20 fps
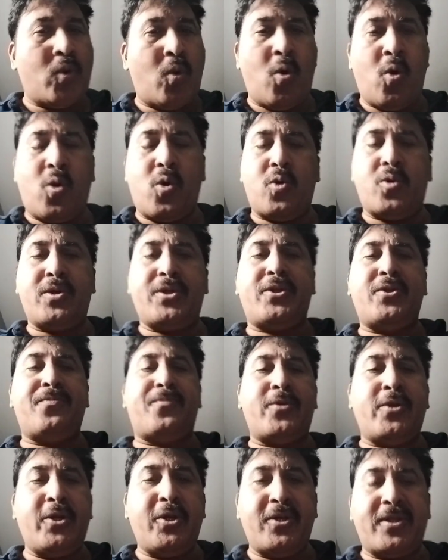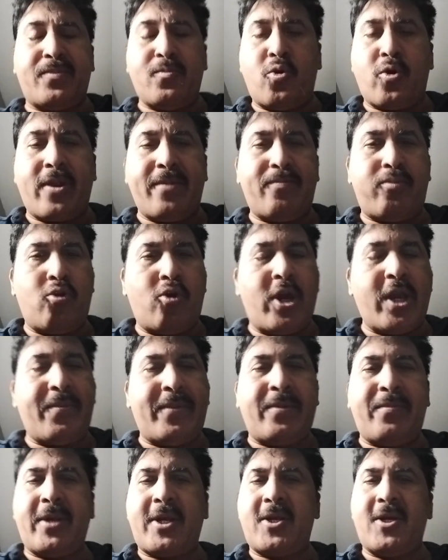or to produce more
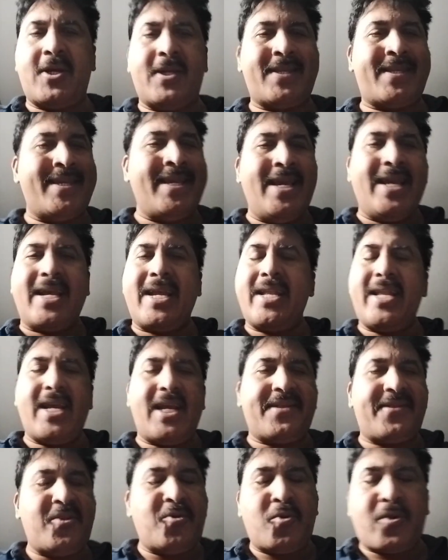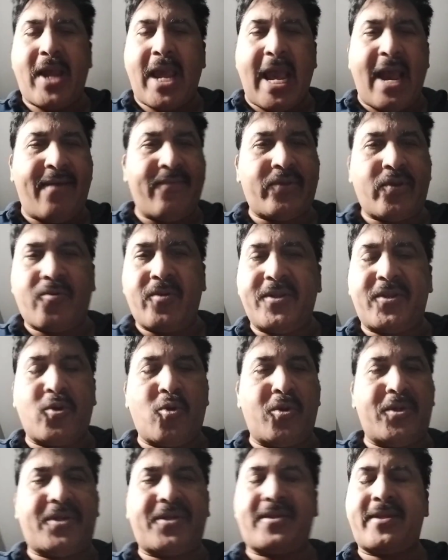employment, because it does not have the
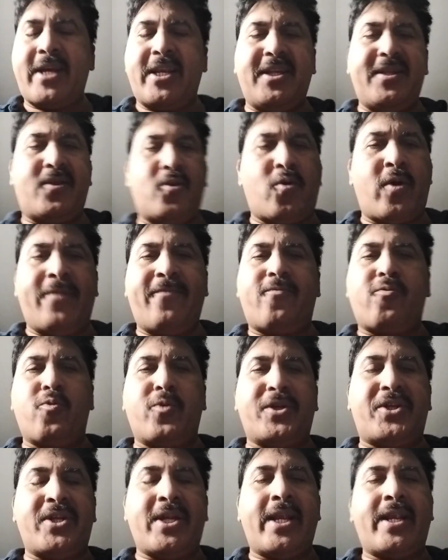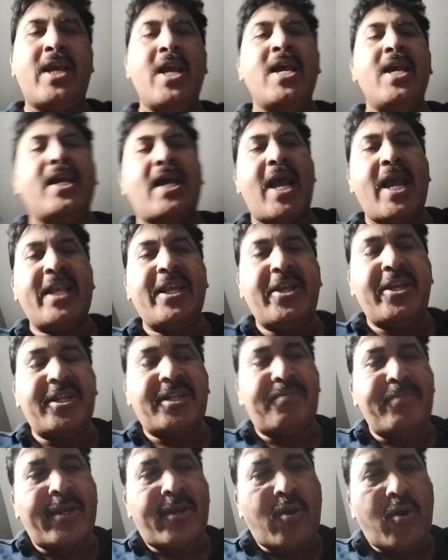resources. That is so unfortunate. And it
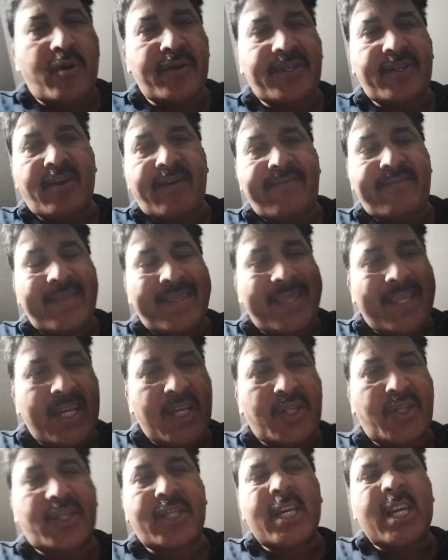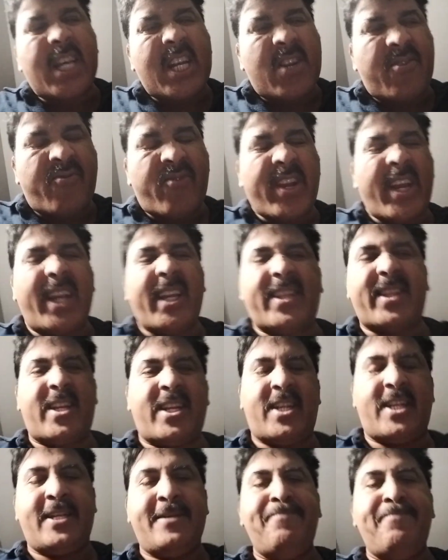is because of this
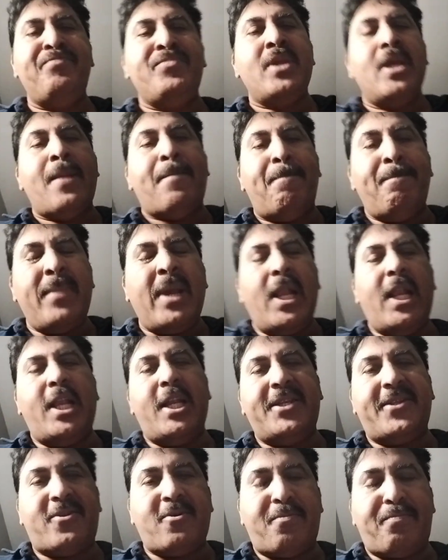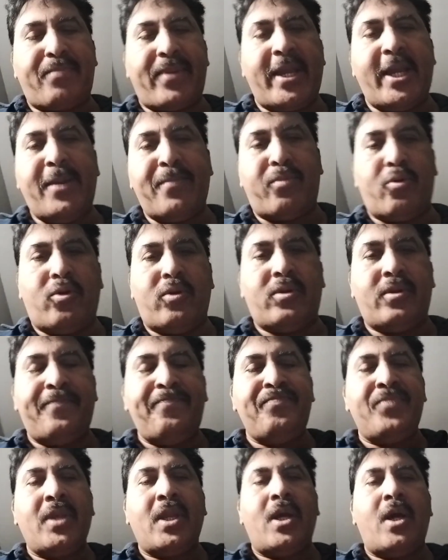reason millions of
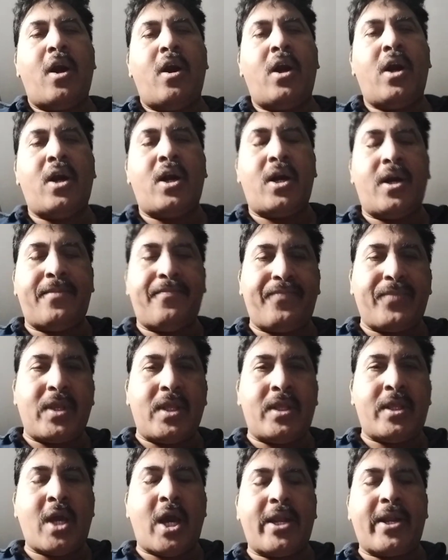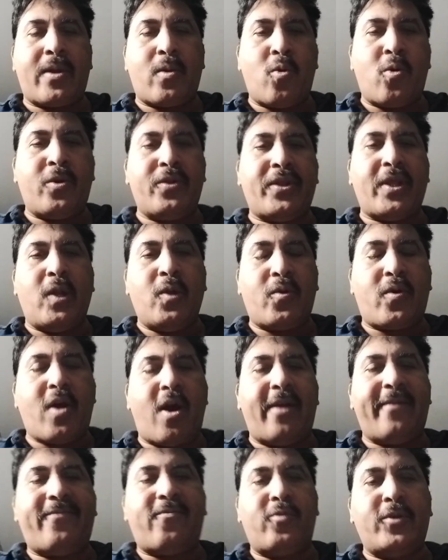people that are on the
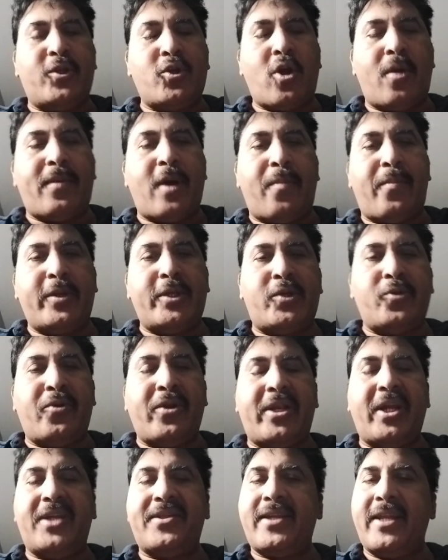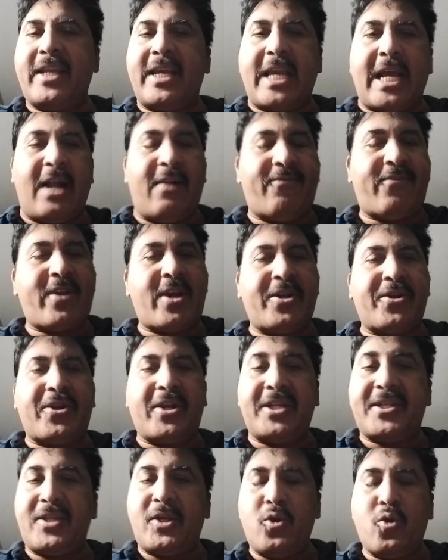lookout for job opportunities in Gulf
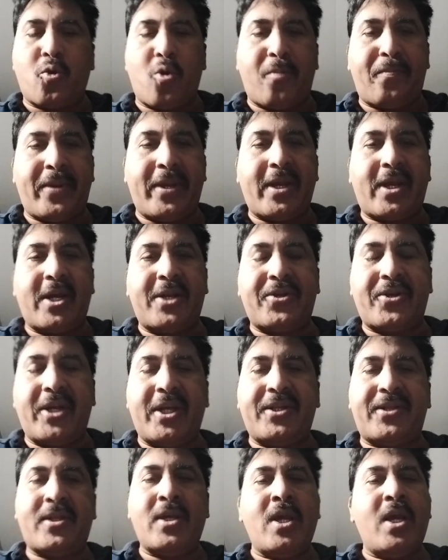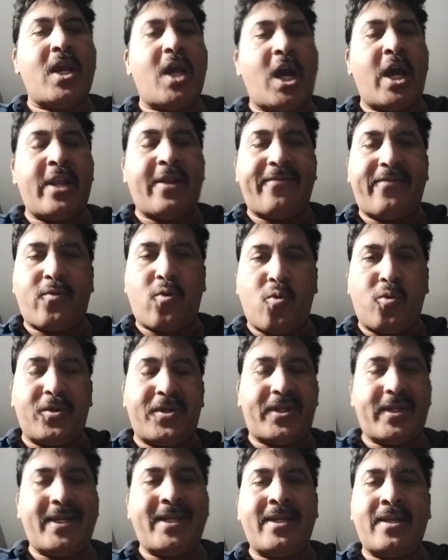countries, European countries, and of
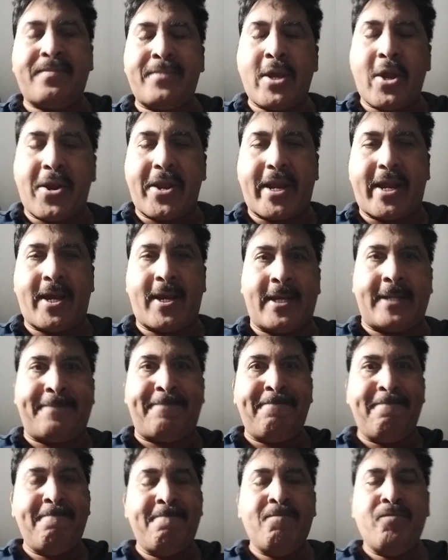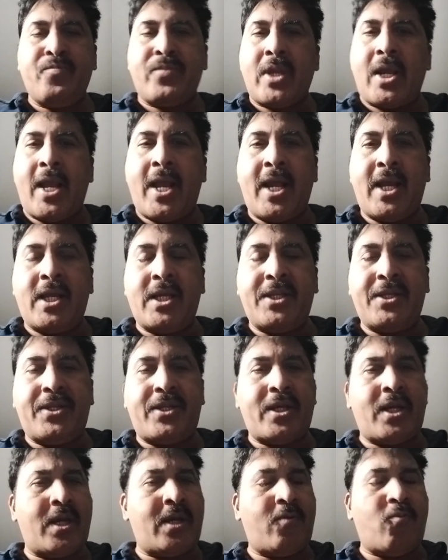course in America. And
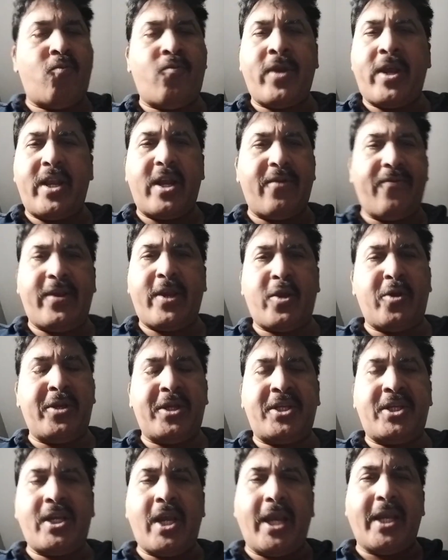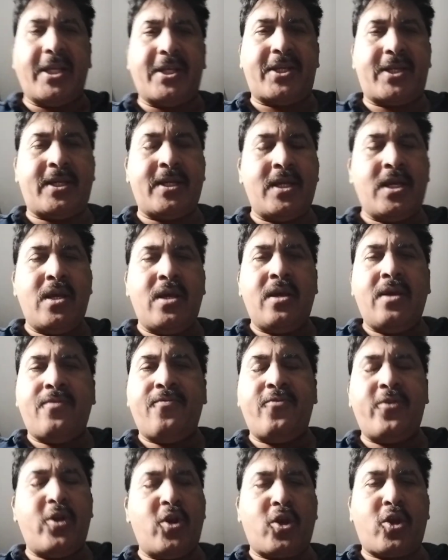when are we going to change?
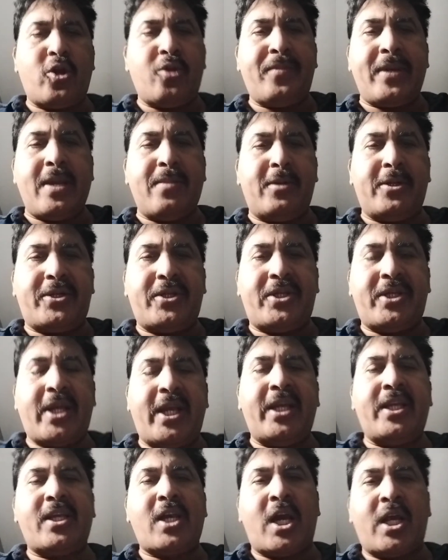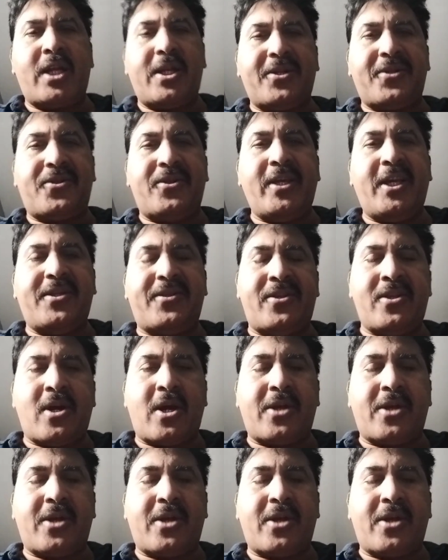We're not going to be able to change unless the